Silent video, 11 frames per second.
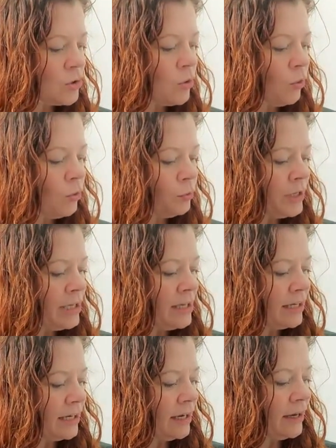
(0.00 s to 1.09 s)
whole
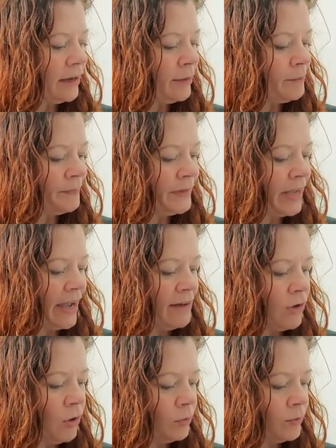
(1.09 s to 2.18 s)
week have
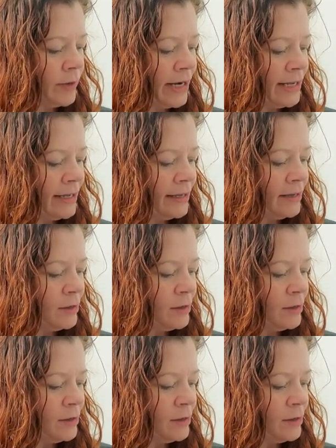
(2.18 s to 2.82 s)
already